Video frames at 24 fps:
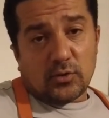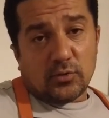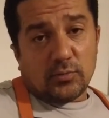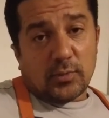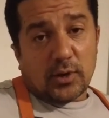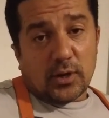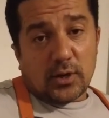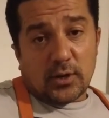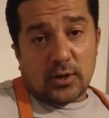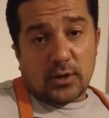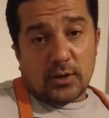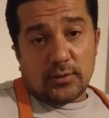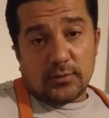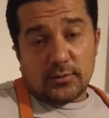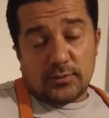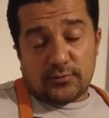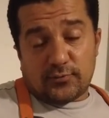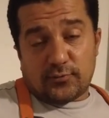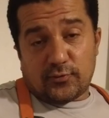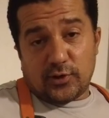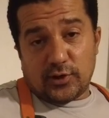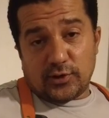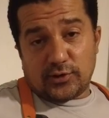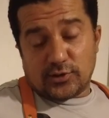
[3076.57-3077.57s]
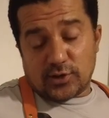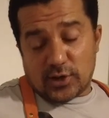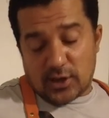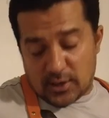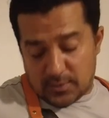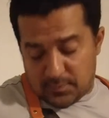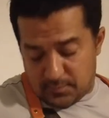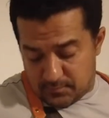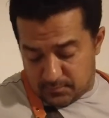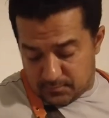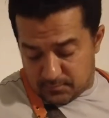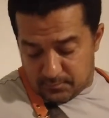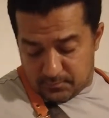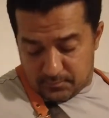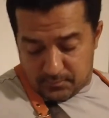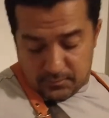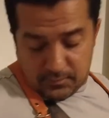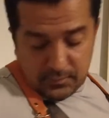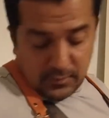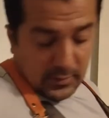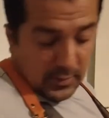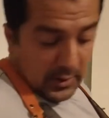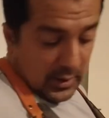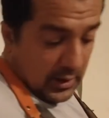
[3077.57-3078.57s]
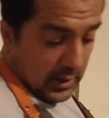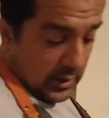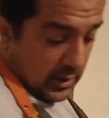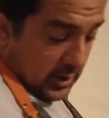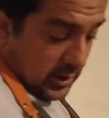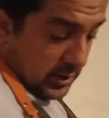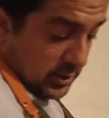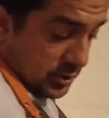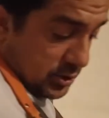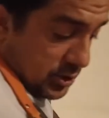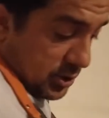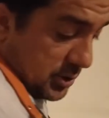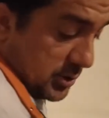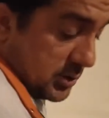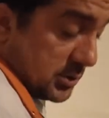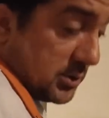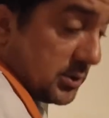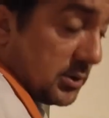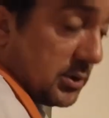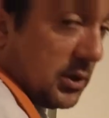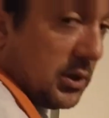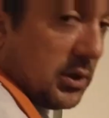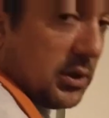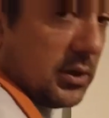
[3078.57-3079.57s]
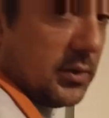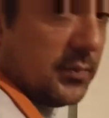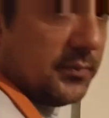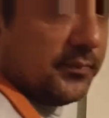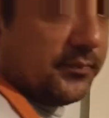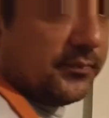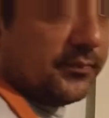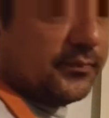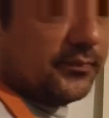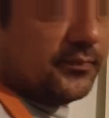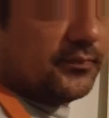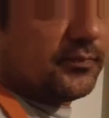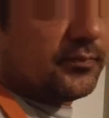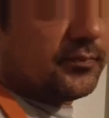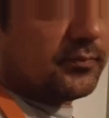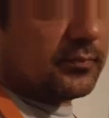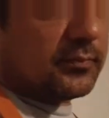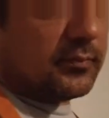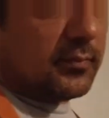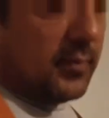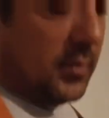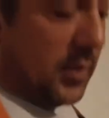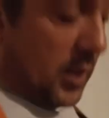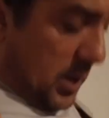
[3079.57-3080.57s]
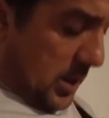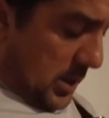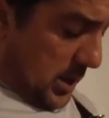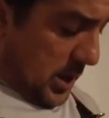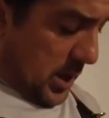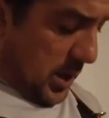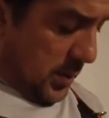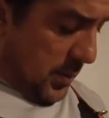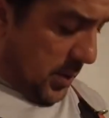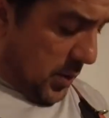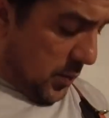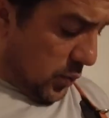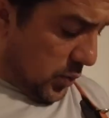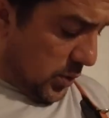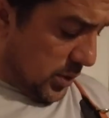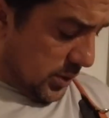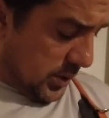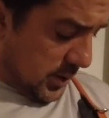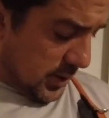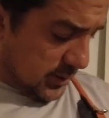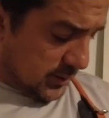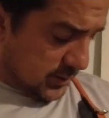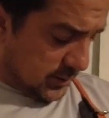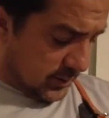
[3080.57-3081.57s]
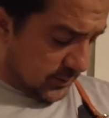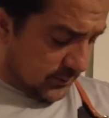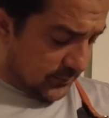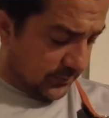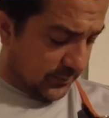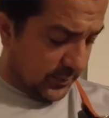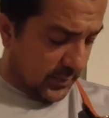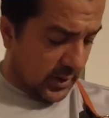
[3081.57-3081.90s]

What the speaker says: my free time. I just came up with this.